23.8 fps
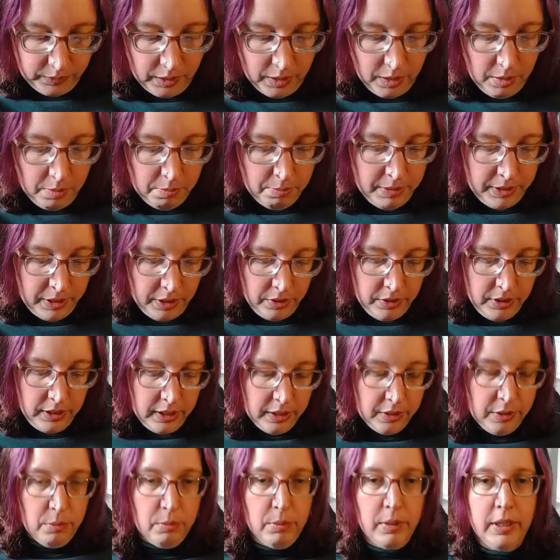But the only
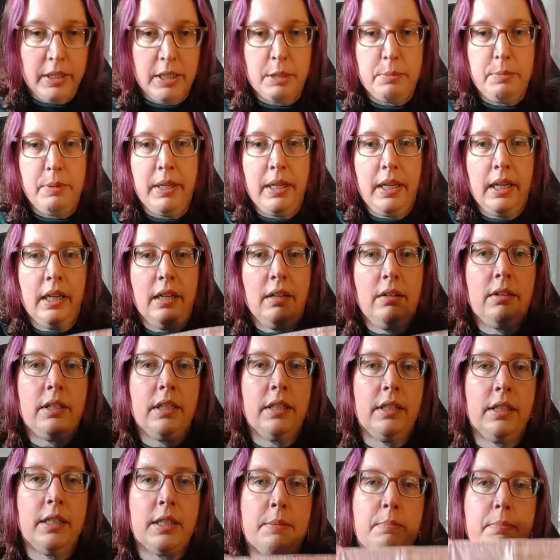other one is being held in
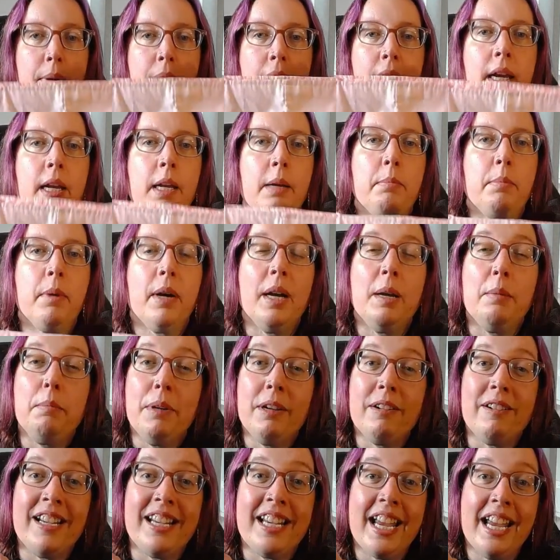this bag by
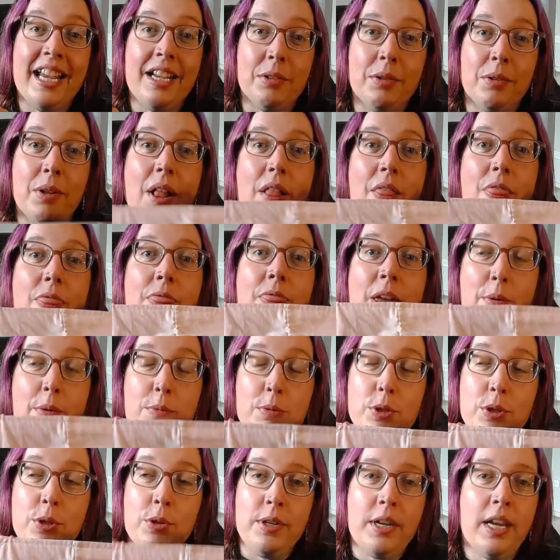Mary Gale. That was
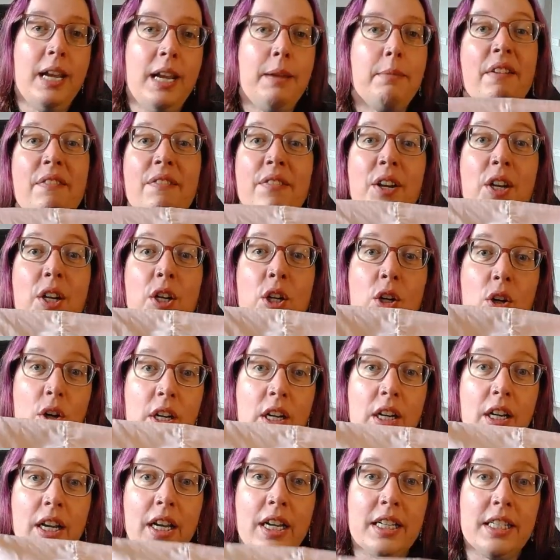her name. I forgot it
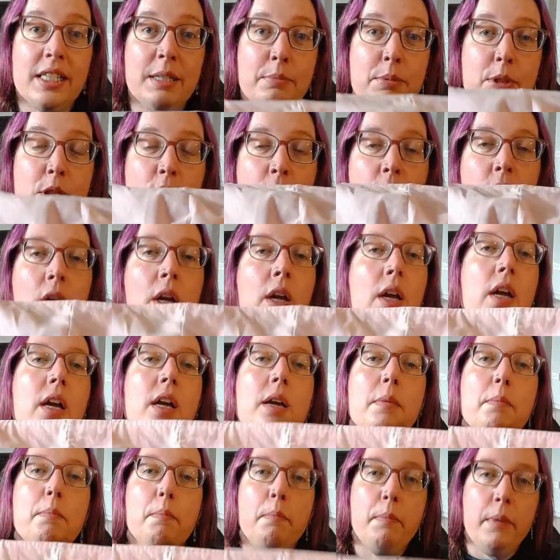last episode.
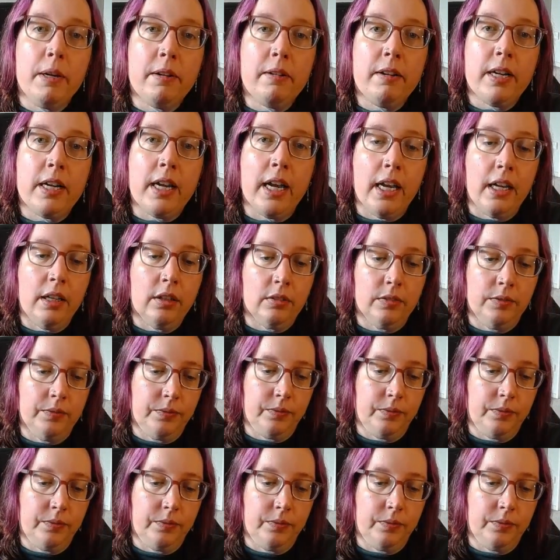Mary Gale.